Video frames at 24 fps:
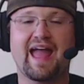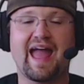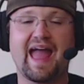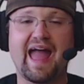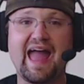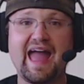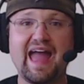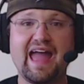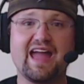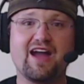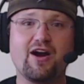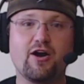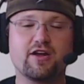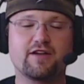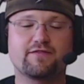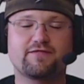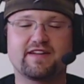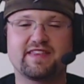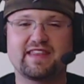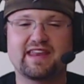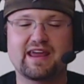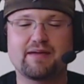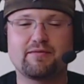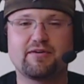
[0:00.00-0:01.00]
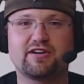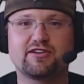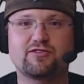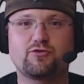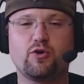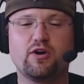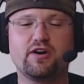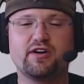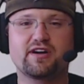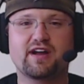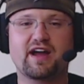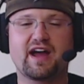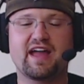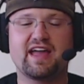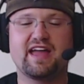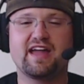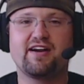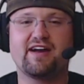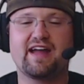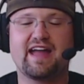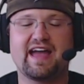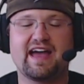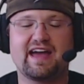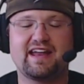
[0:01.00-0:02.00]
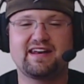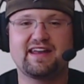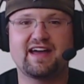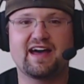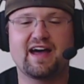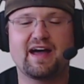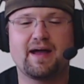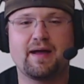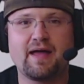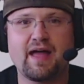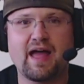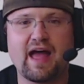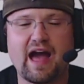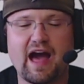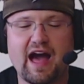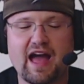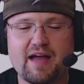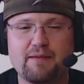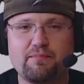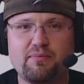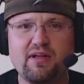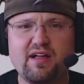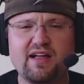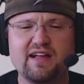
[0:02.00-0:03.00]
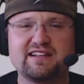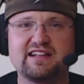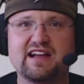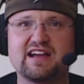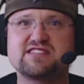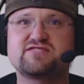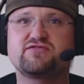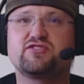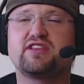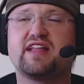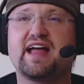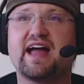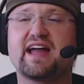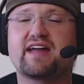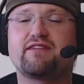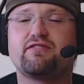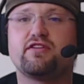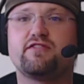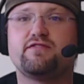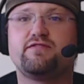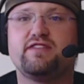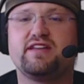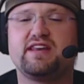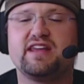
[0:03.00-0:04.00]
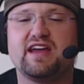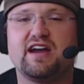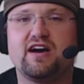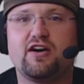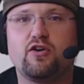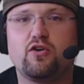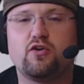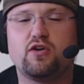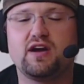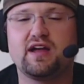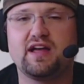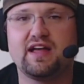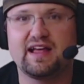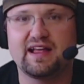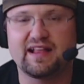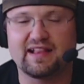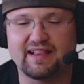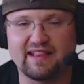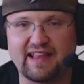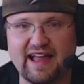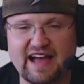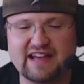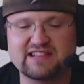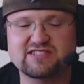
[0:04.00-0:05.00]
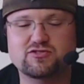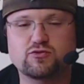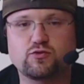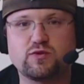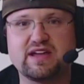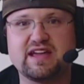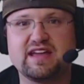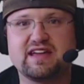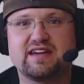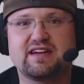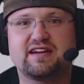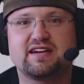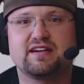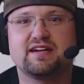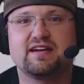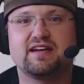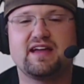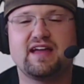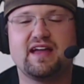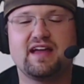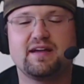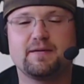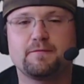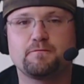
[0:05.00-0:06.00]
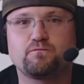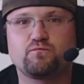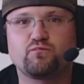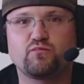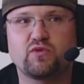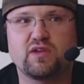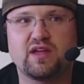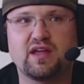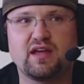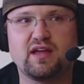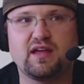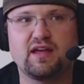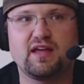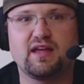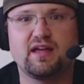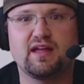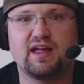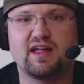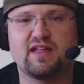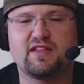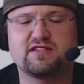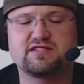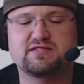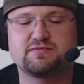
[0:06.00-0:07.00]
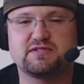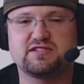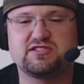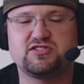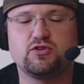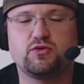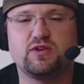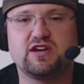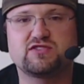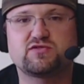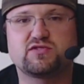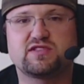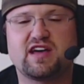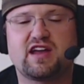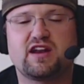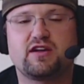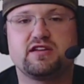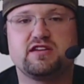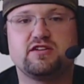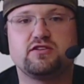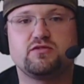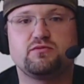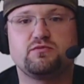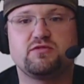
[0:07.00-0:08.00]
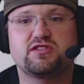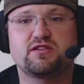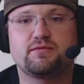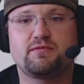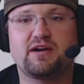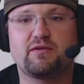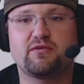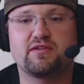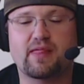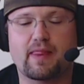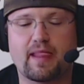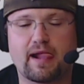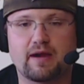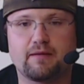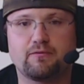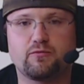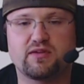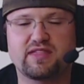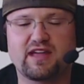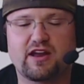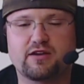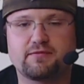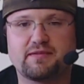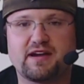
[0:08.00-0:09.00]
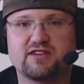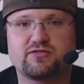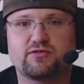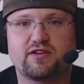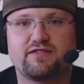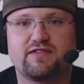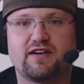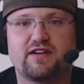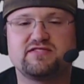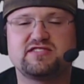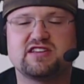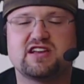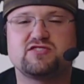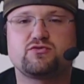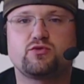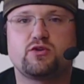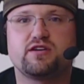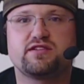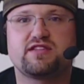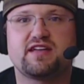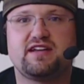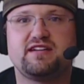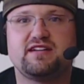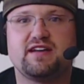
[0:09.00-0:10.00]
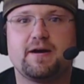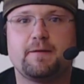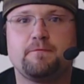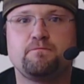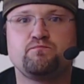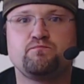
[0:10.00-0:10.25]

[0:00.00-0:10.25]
Heyo, your friendly neighborhood quarter guy here, and I apologize for lack of a video last week. And it's been 2 weeks without a my 25 cents worth, and